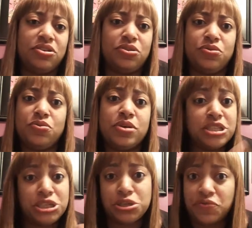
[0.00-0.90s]
do
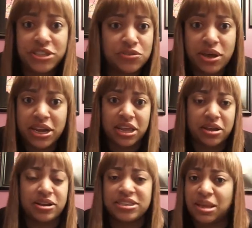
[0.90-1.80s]
2 for
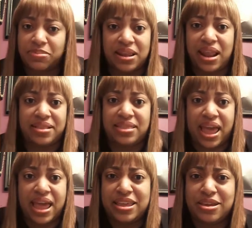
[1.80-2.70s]
$20 or something like
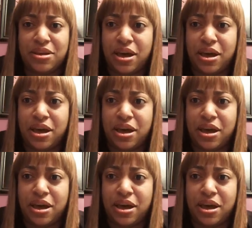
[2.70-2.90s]
that,